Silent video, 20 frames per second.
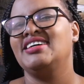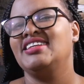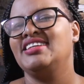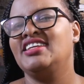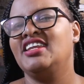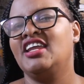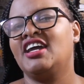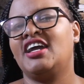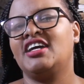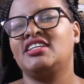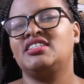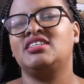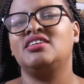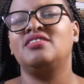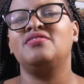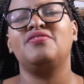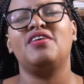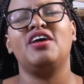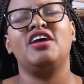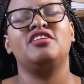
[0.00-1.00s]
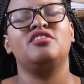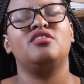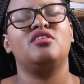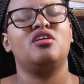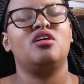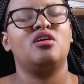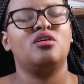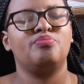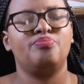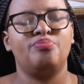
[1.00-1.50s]
Negative and
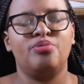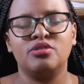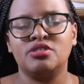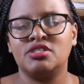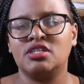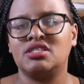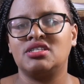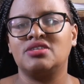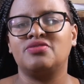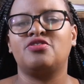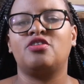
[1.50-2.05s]
positive